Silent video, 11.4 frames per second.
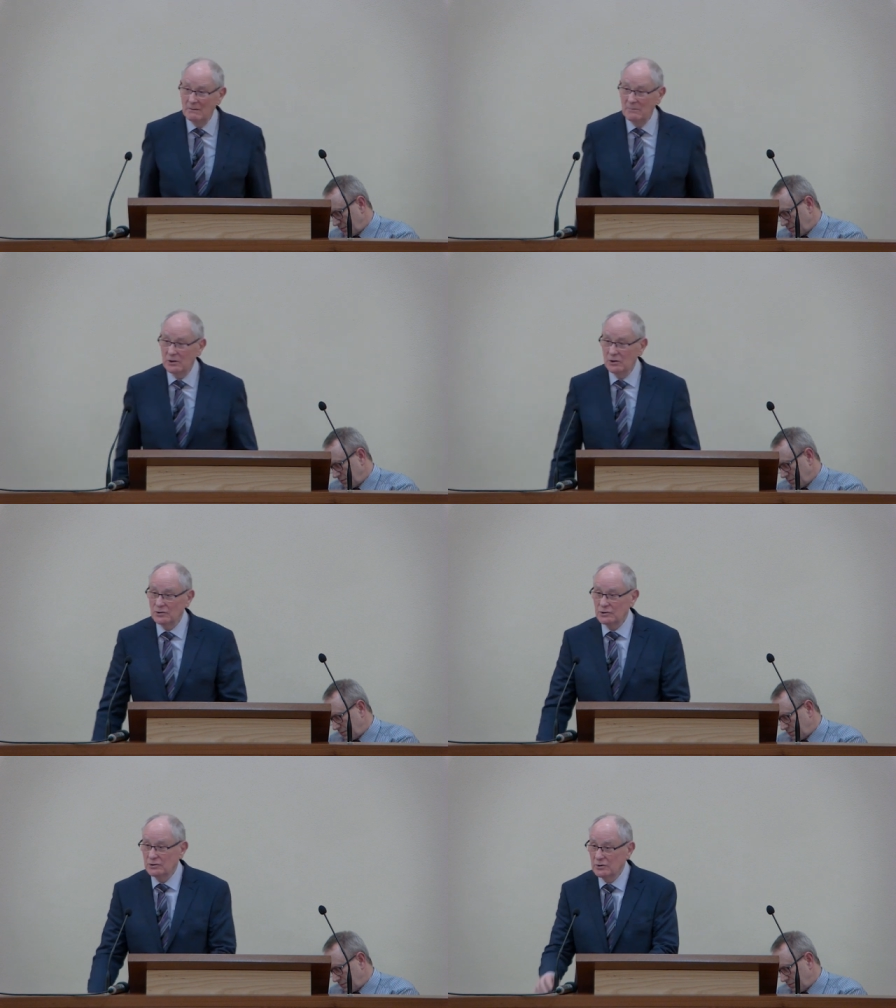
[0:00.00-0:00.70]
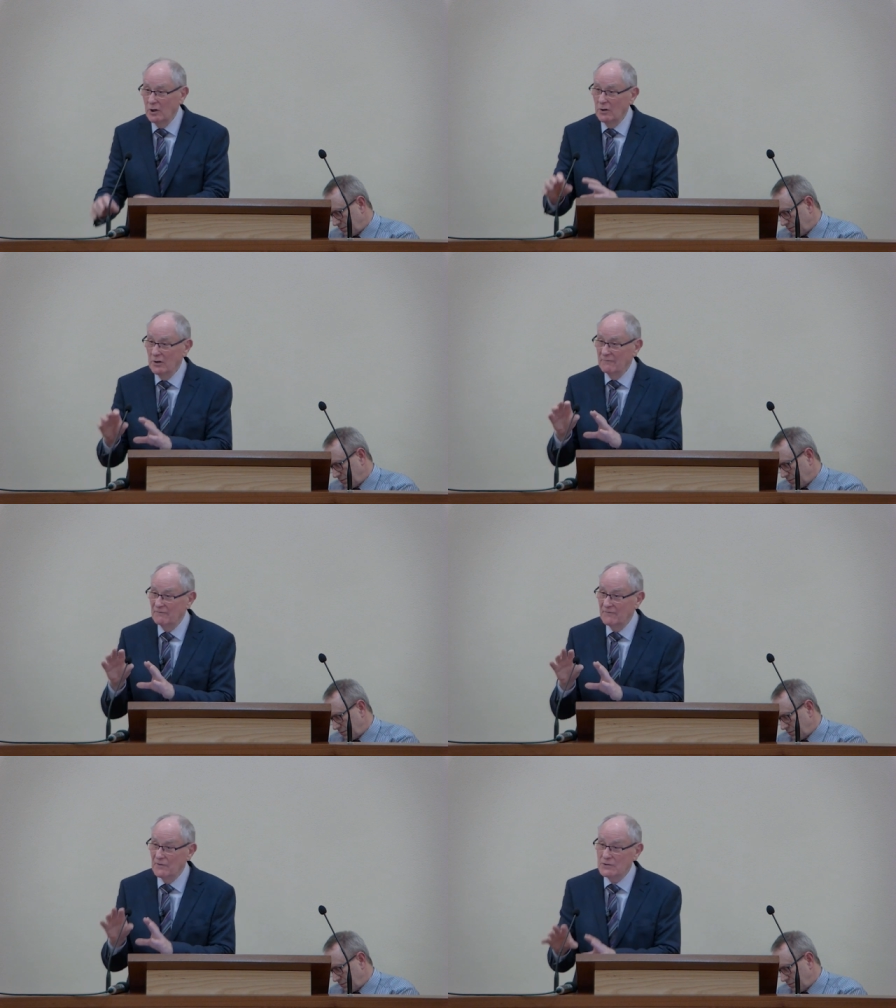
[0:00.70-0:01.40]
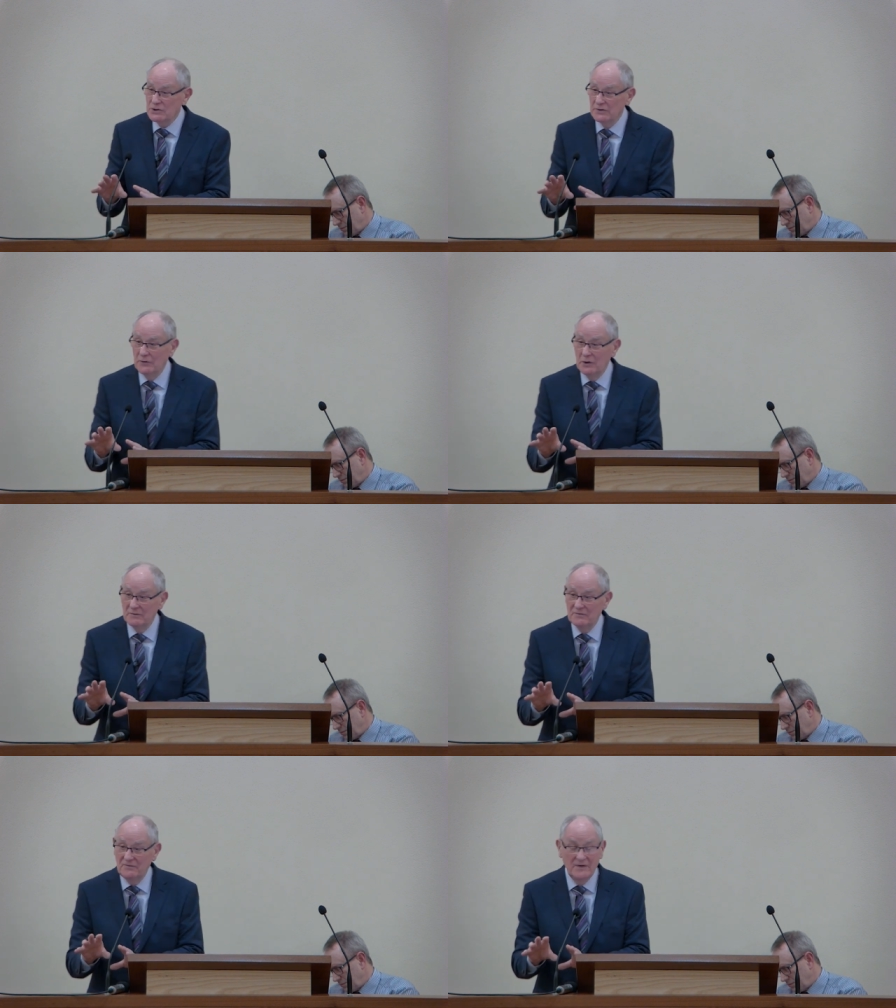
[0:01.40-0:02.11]
Because God, first of
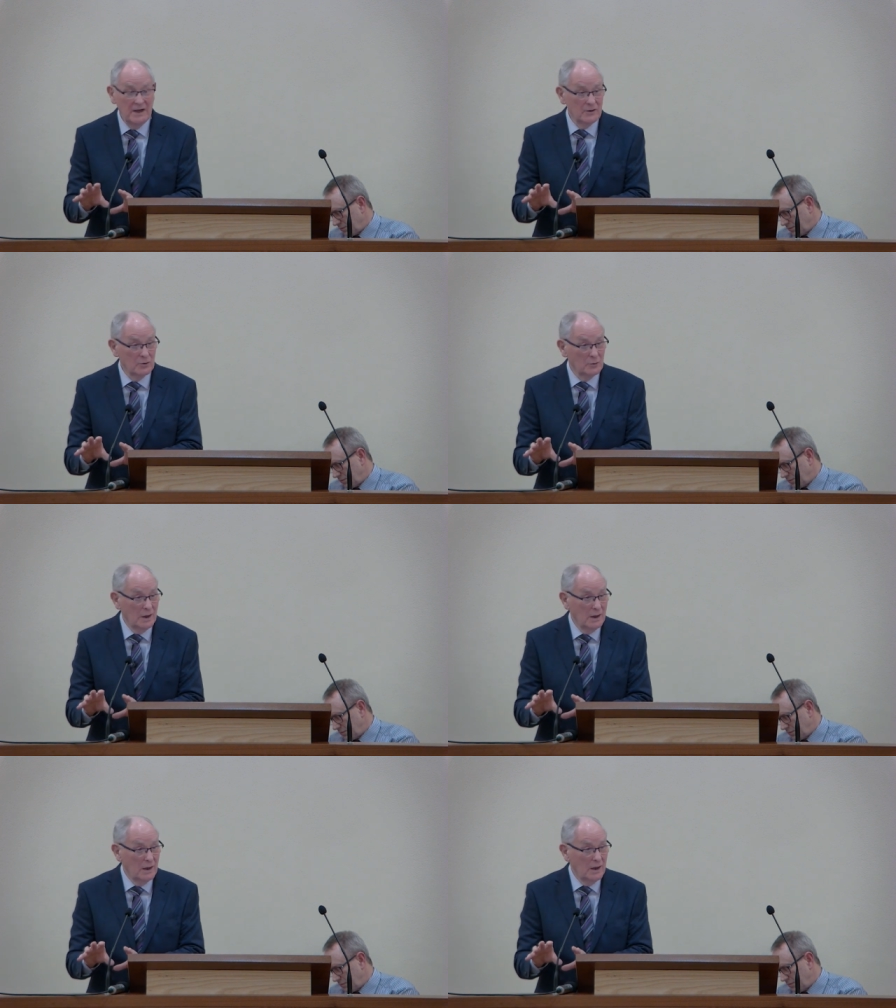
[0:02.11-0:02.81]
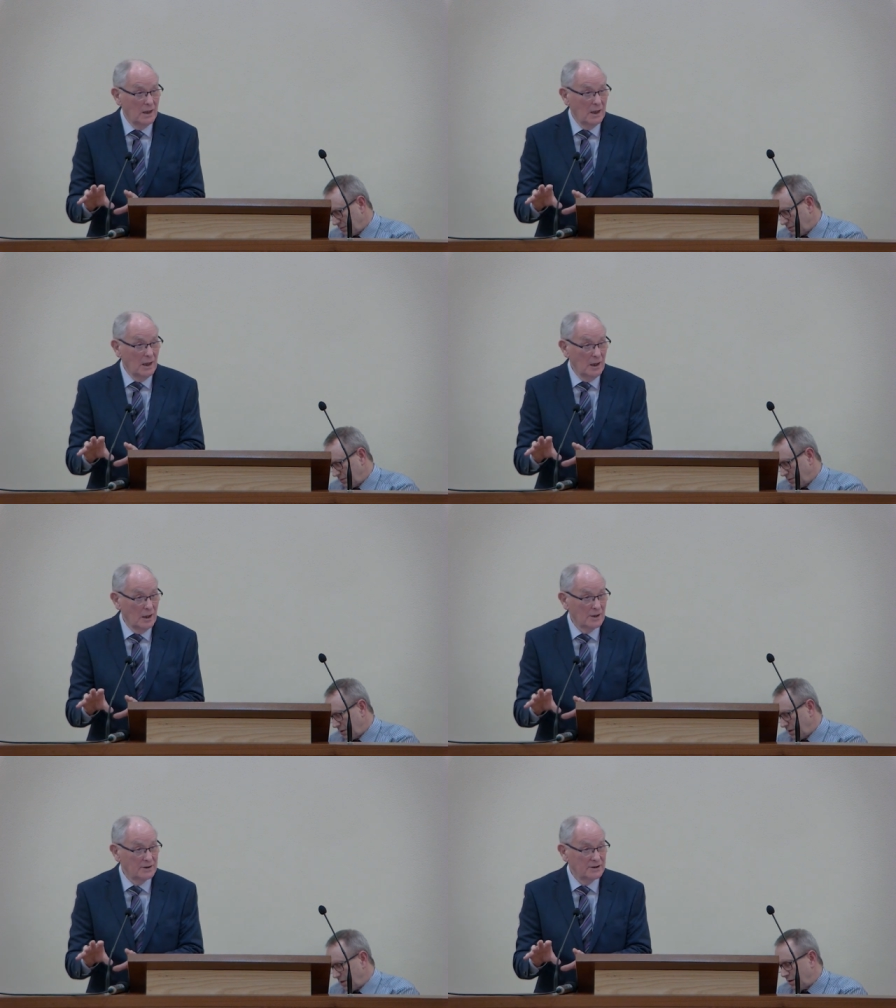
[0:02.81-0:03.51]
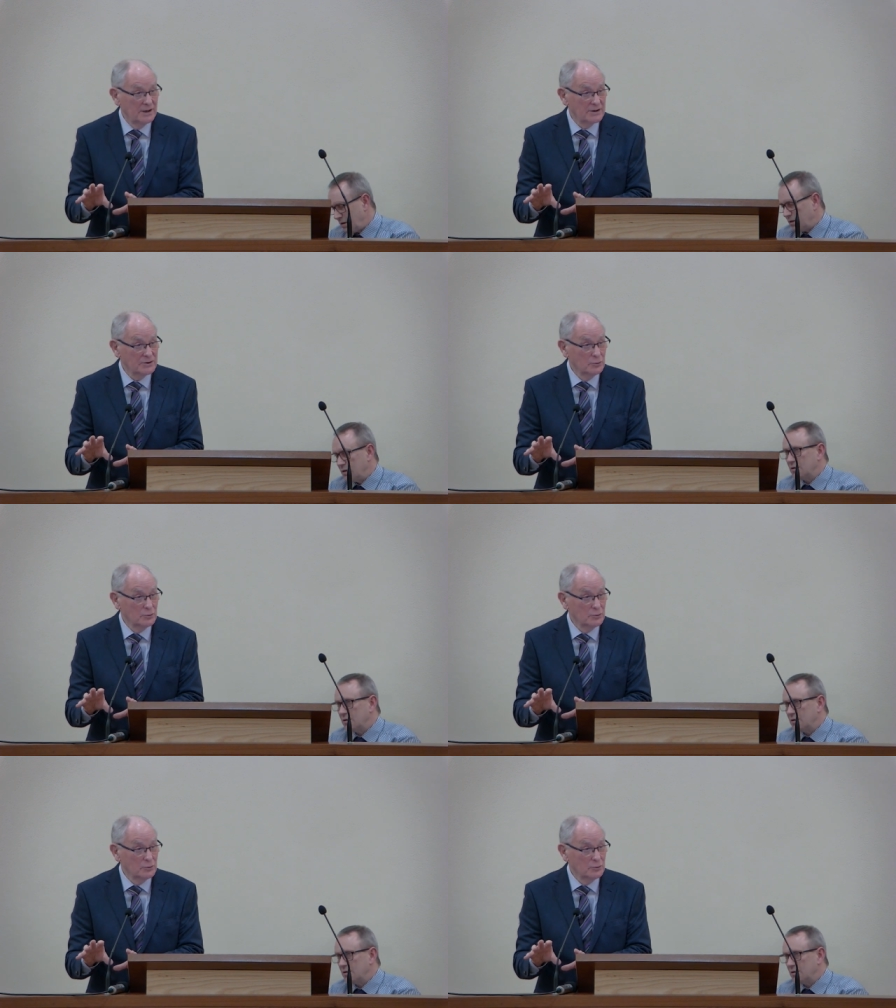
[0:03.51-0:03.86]
all, Pharaoh hardened his